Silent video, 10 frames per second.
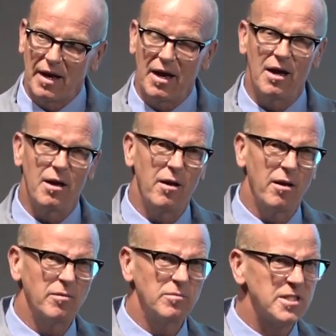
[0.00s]

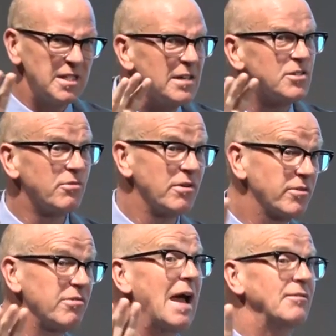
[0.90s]
uh, center
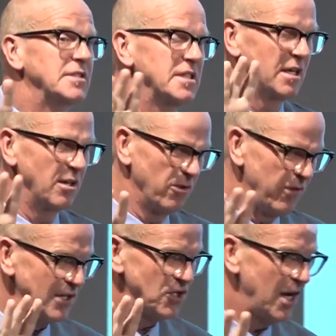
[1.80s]
of gravity
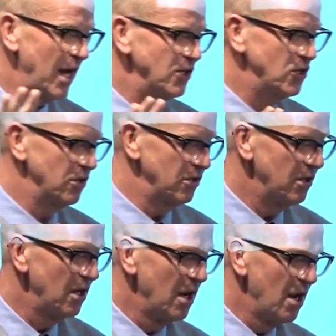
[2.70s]
of education